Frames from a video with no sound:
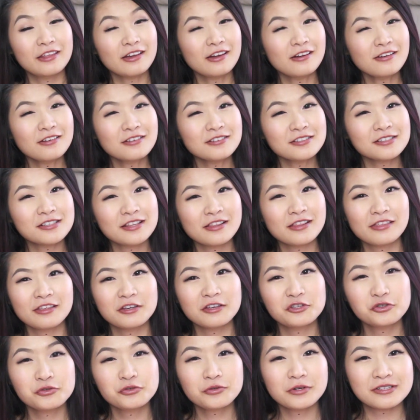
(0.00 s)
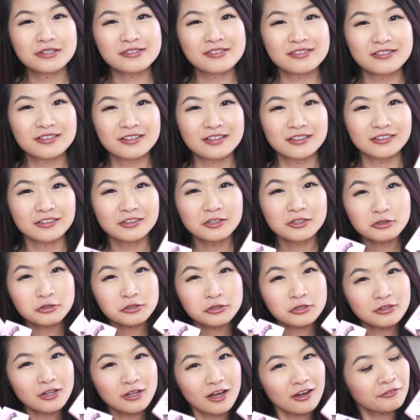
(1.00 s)
They all, they do also look a little
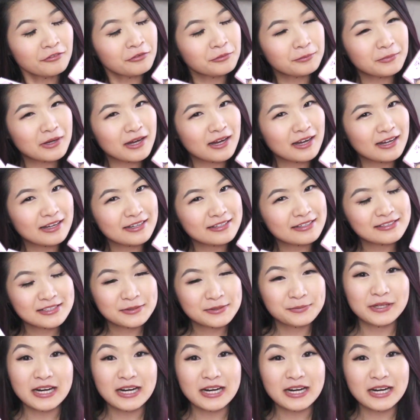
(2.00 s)
too long for my eyes,